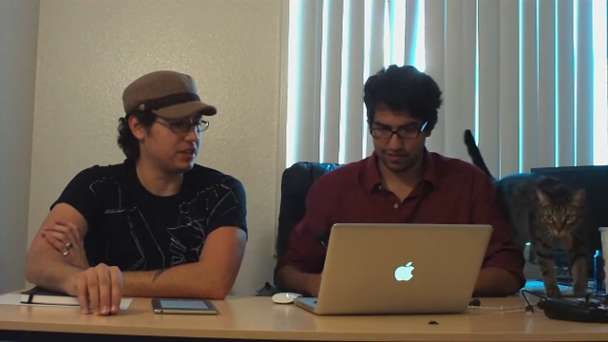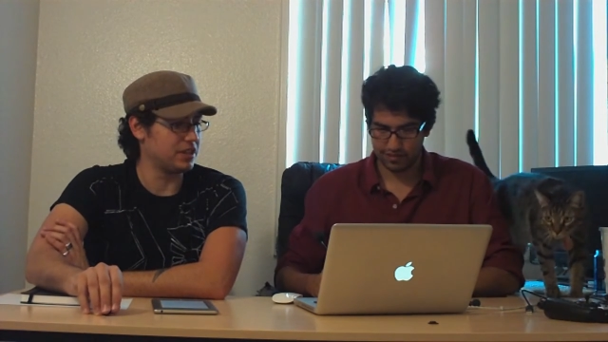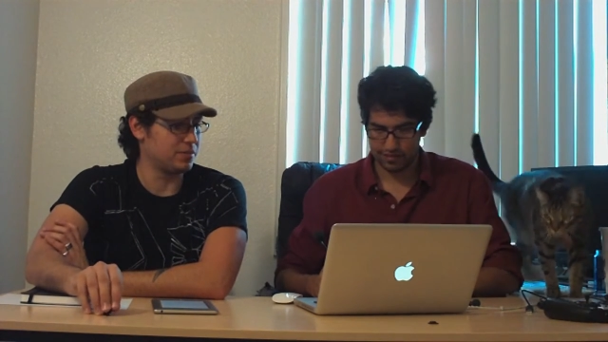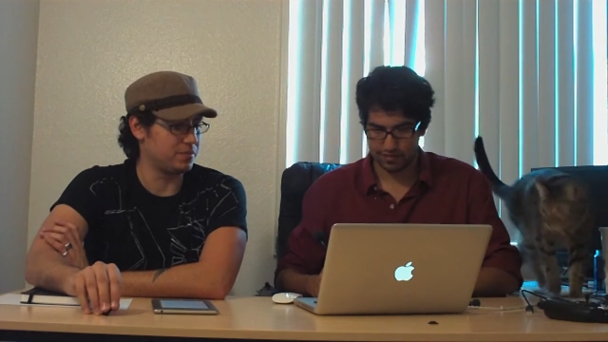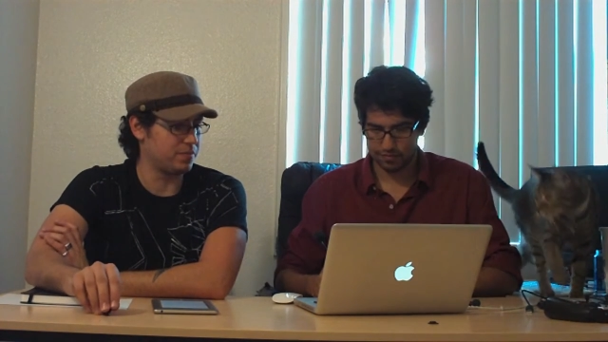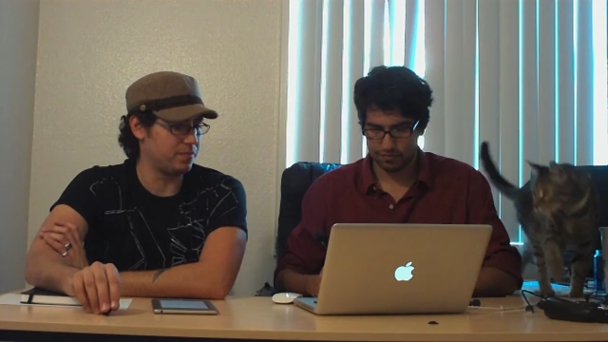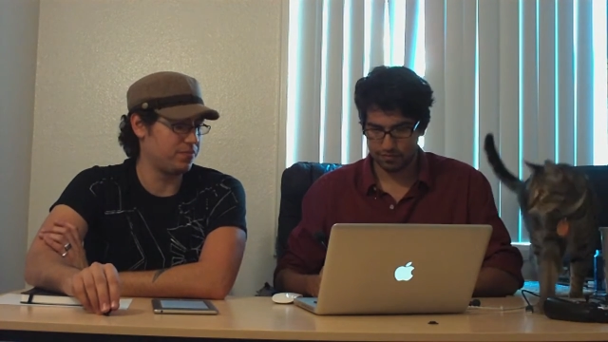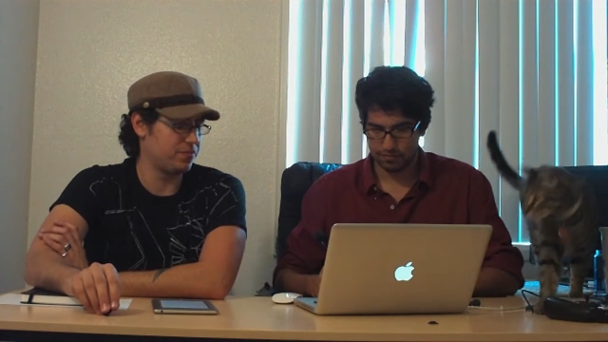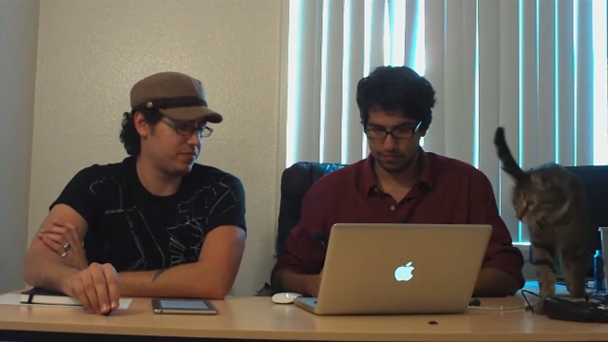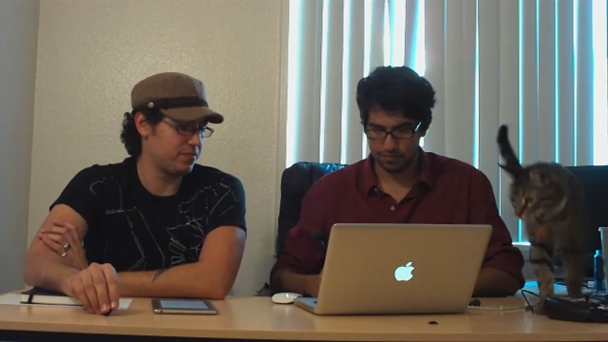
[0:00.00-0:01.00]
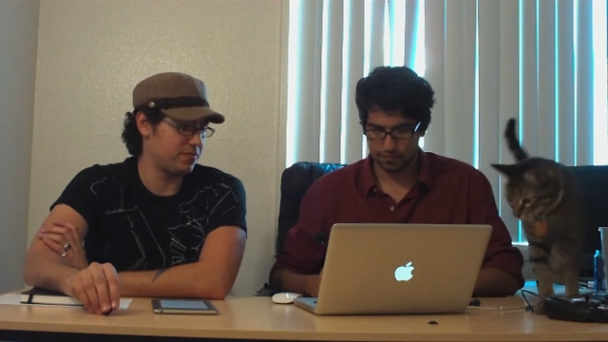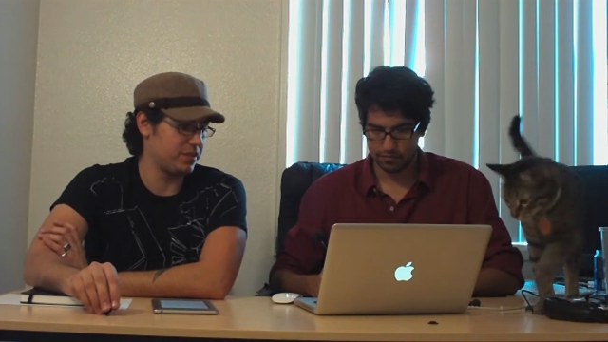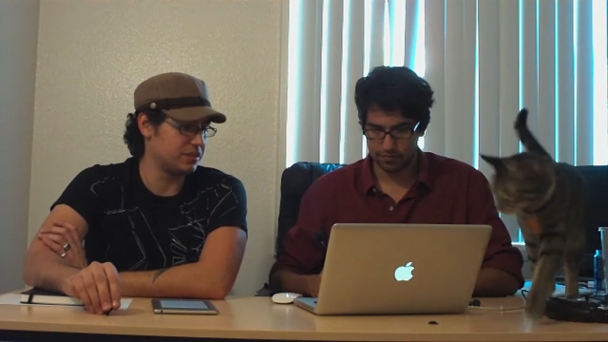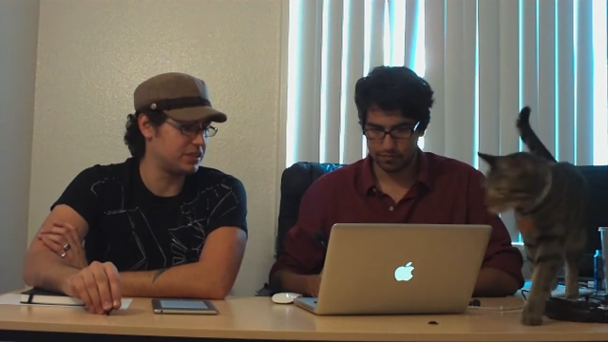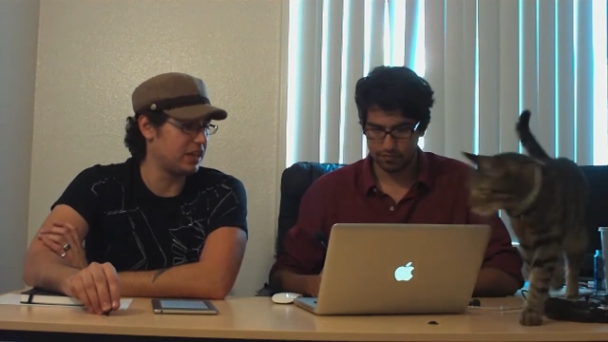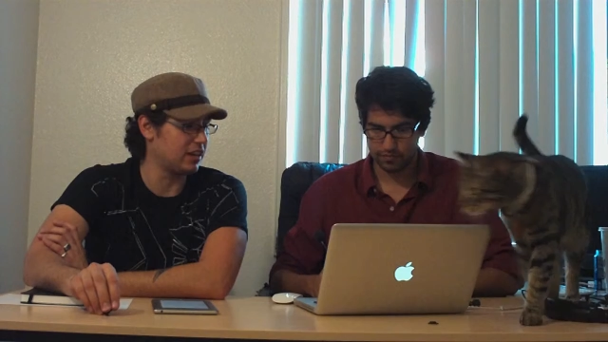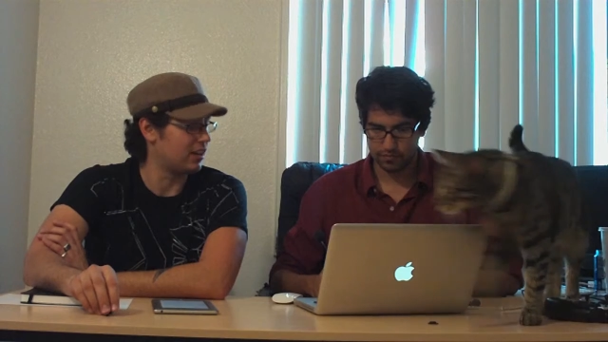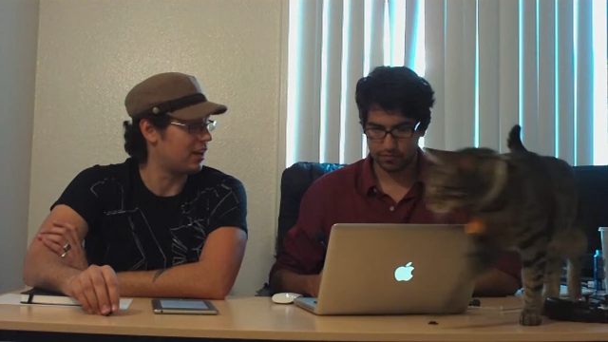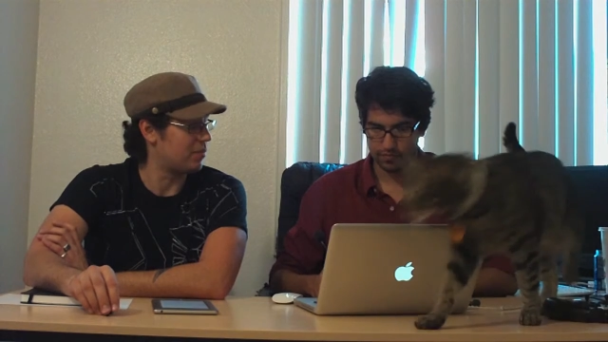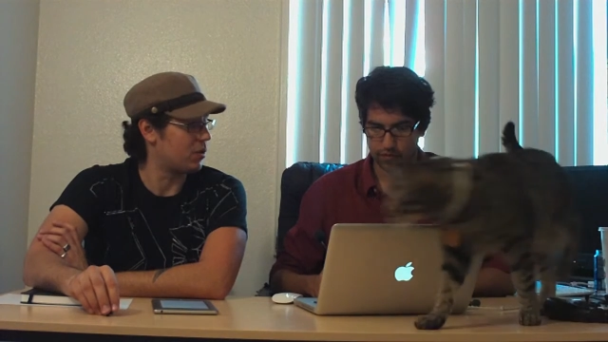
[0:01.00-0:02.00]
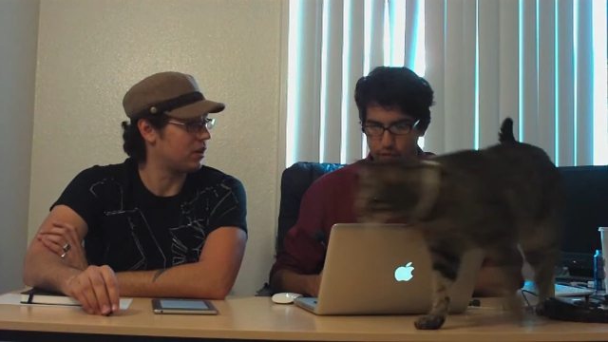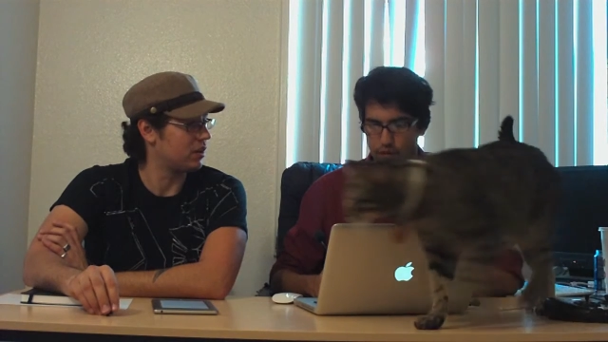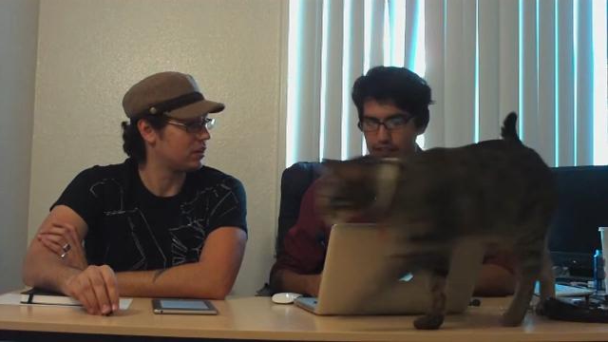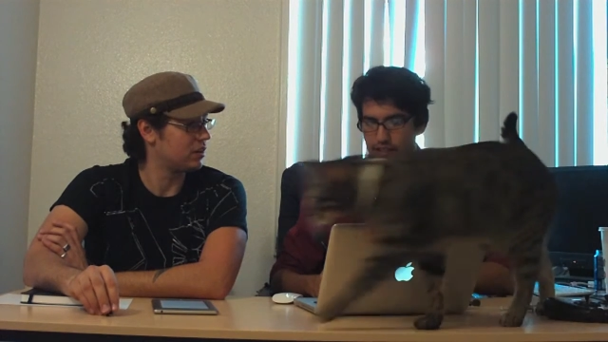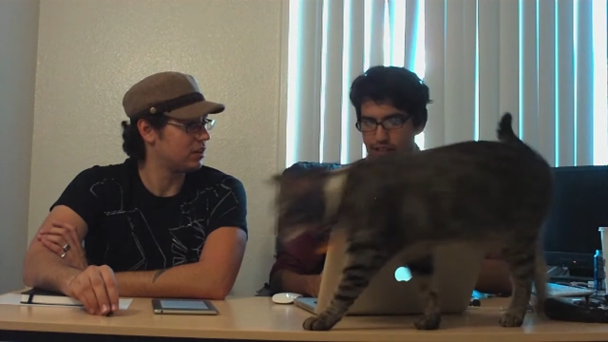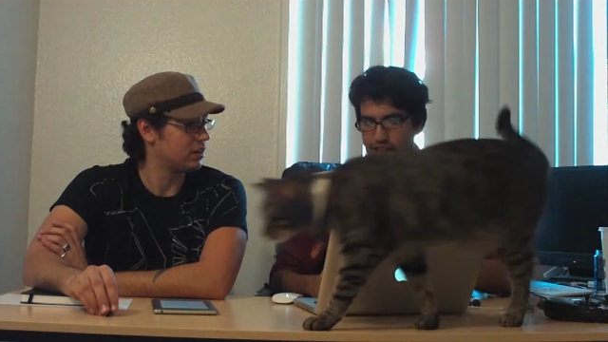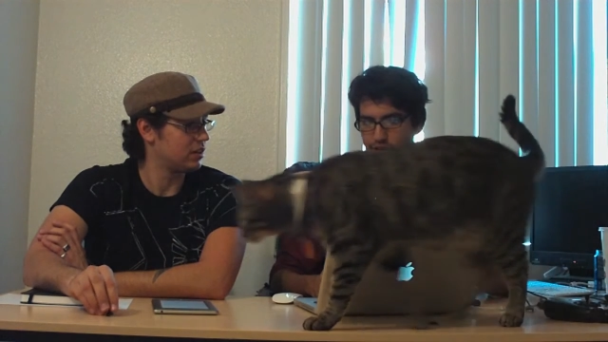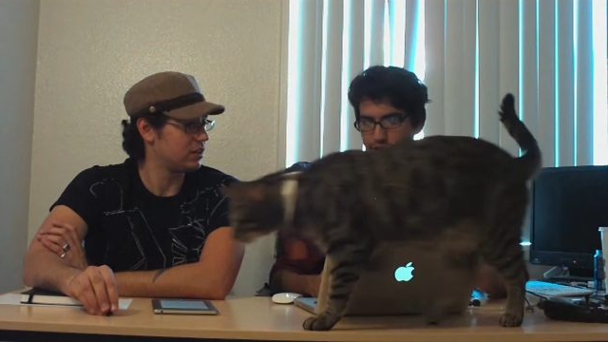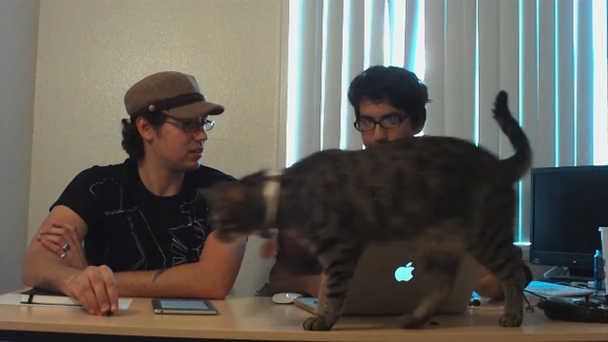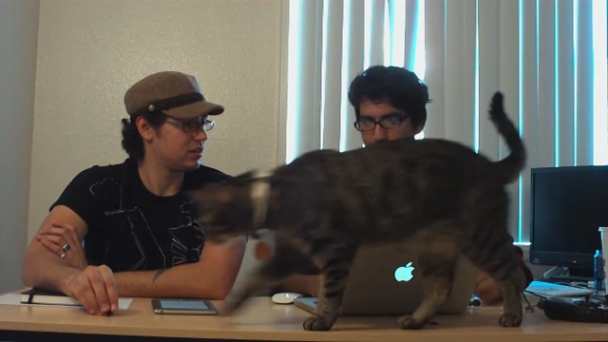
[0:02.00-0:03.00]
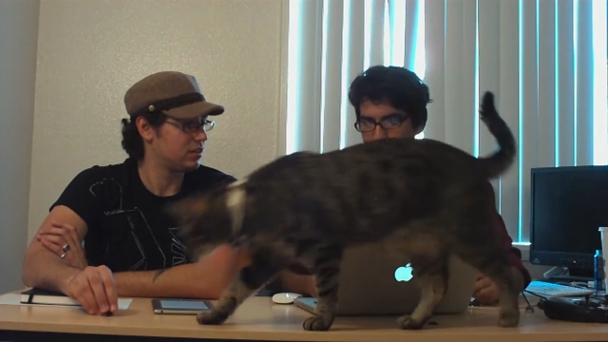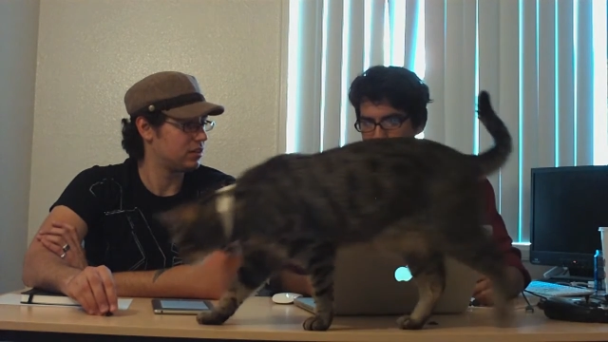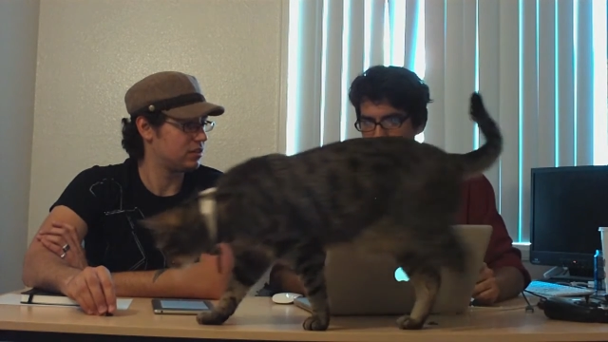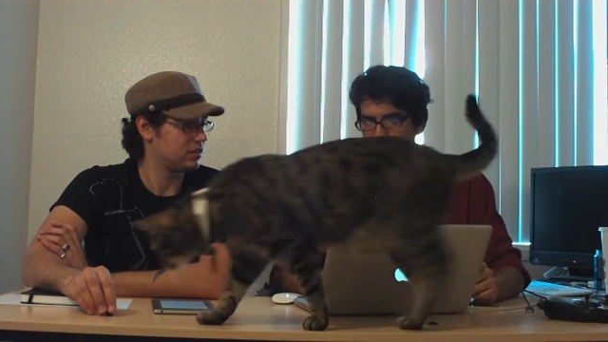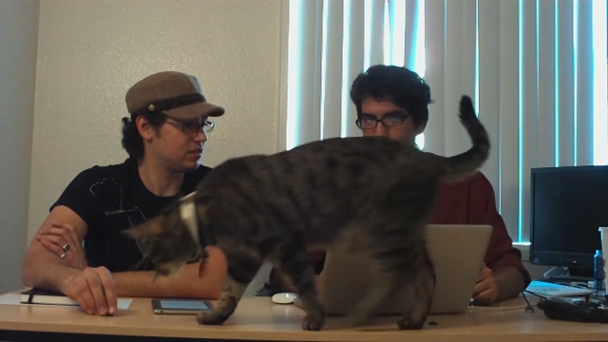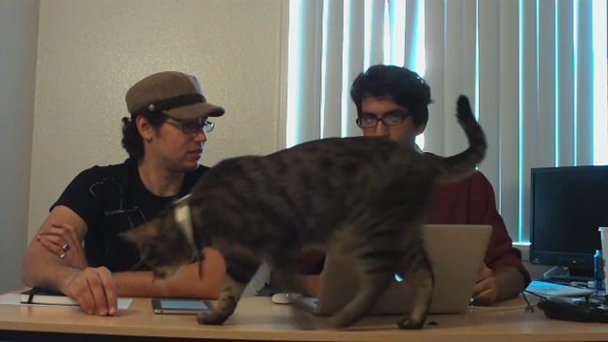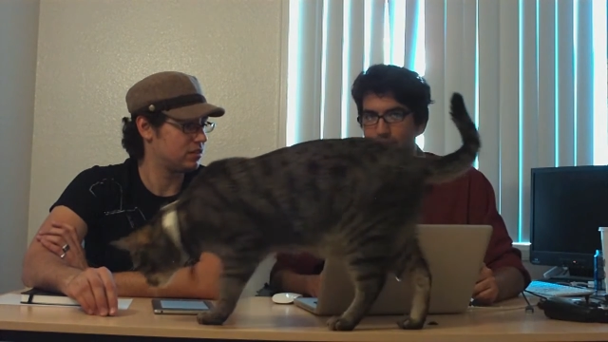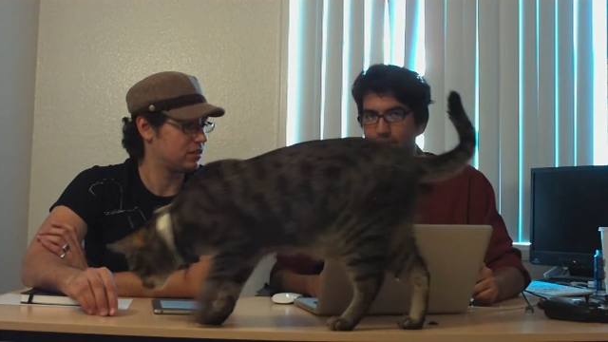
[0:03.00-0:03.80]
Speaker 1: you'll sell a lot more.
Speaker 2: Well, that's what. I